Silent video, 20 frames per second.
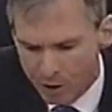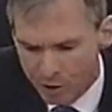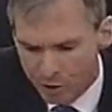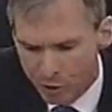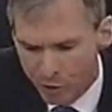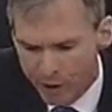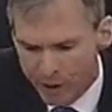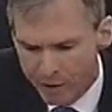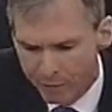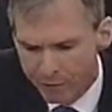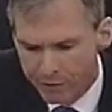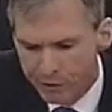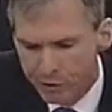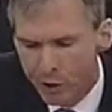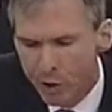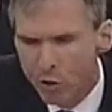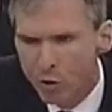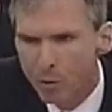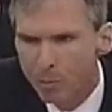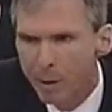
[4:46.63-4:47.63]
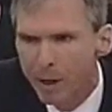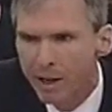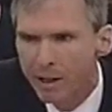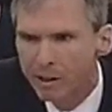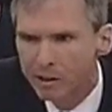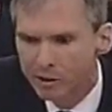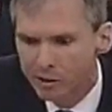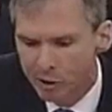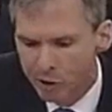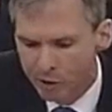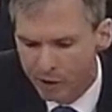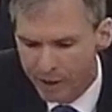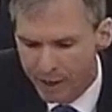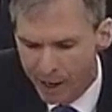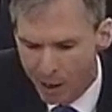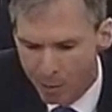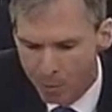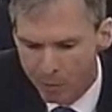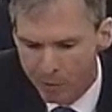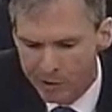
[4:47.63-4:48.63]
So an infrastructure bank could certainly
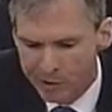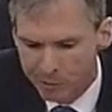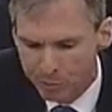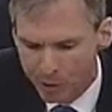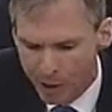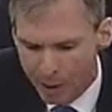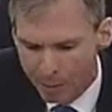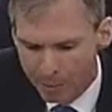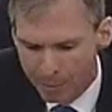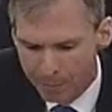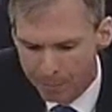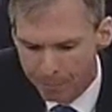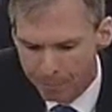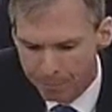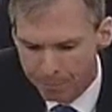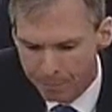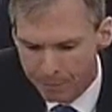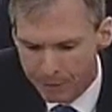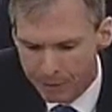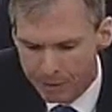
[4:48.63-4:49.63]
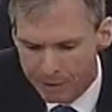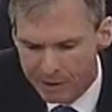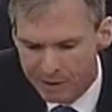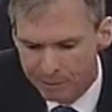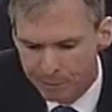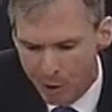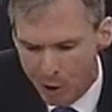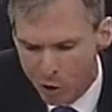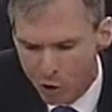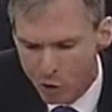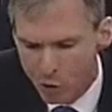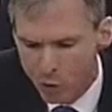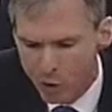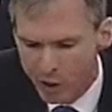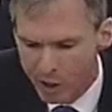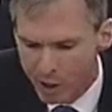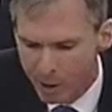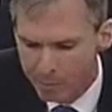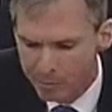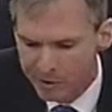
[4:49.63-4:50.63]
help with this problem, especially when
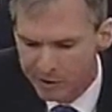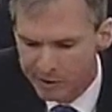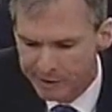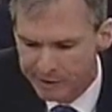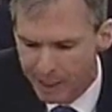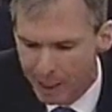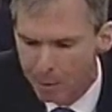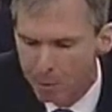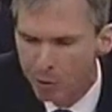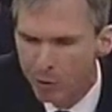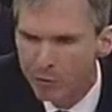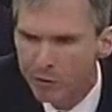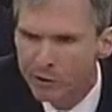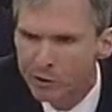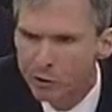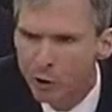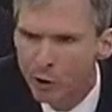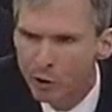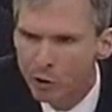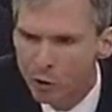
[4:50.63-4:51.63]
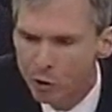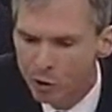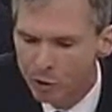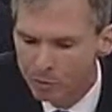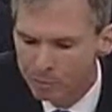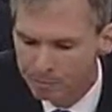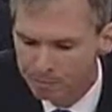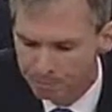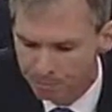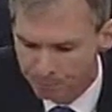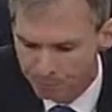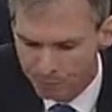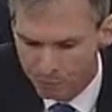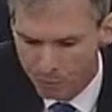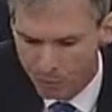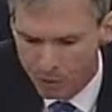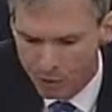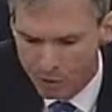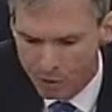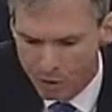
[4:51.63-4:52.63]
it comes to cyber infrastructure.
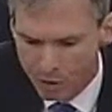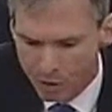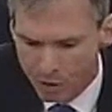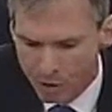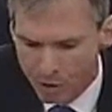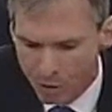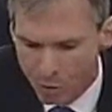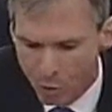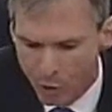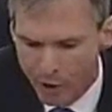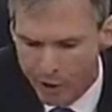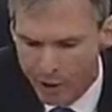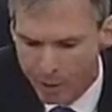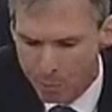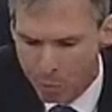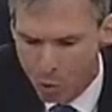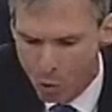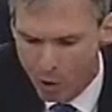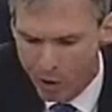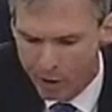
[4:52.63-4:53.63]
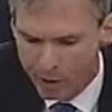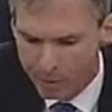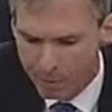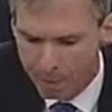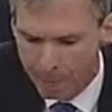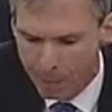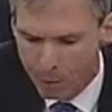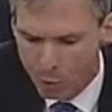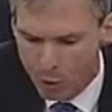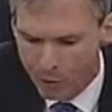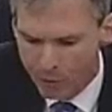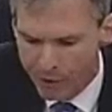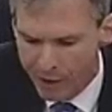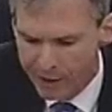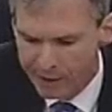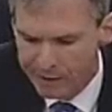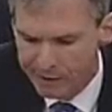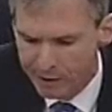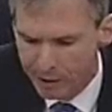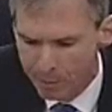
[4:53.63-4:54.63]
We're at a point where
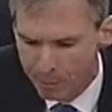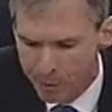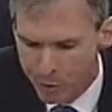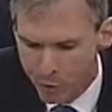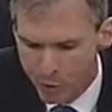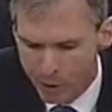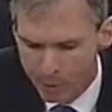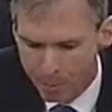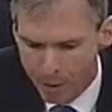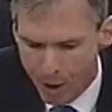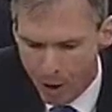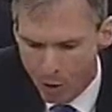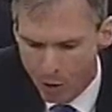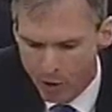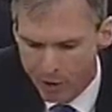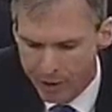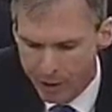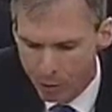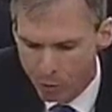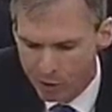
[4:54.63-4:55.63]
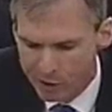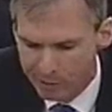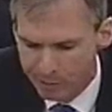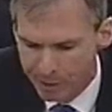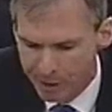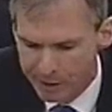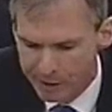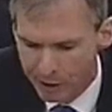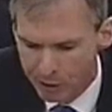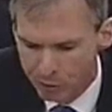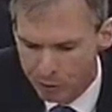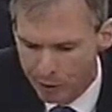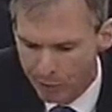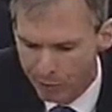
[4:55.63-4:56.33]
advances in computing power and network speeds are